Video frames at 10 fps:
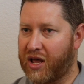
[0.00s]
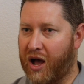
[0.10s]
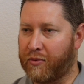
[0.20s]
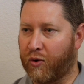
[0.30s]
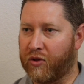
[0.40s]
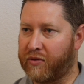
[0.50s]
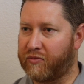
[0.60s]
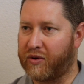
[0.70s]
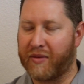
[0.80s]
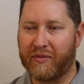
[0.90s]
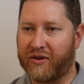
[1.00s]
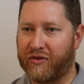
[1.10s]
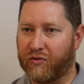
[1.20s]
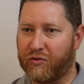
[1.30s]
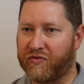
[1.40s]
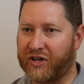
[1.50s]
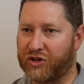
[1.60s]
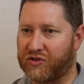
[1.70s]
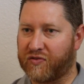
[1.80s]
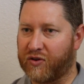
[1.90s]
um, or that we may be removing
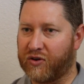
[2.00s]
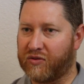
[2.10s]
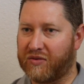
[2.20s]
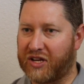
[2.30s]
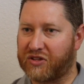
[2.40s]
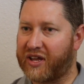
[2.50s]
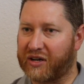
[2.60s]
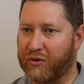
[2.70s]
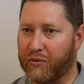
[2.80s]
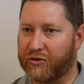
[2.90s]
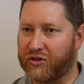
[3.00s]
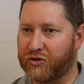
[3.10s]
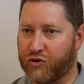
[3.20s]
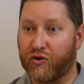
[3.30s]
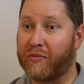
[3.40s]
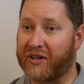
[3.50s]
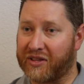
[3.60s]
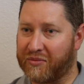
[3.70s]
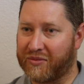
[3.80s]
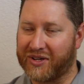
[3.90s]
just for aesthetic purposes or trimming
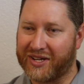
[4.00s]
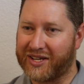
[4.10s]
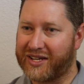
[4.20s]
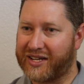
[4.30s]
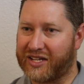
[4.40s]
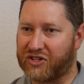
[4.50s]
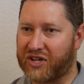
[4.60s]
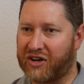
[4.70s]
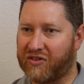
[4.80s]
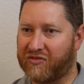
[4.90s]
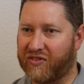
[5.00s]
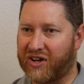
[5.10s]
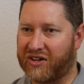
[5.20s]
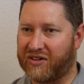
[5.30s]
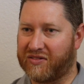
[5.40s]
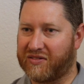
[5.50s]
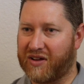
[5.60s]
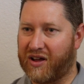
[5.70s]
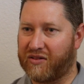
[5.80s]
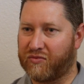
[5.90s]
them instead of uh, uh
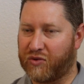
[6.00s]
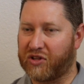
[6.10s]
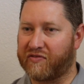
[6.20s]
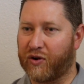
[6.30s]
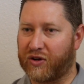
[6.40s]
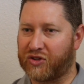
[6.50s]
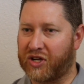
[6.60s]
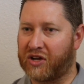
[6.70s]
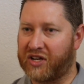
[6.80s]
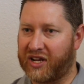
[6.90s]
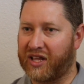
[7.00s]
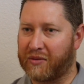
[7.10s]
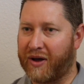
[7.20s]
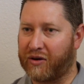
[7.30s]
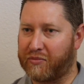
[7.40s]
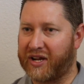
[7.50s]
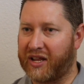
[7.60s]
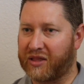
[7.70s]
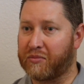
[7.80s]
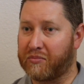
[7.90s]
really focusing on digging them out and
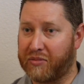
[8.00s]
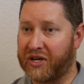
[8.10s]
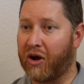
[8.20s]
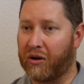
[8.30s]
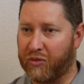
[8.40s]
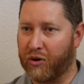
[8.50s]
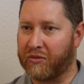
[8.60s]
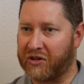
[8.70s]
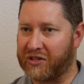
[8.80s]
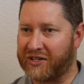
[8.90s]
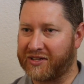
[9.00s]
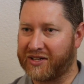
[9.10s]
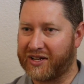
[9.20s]
making them be gone permanently.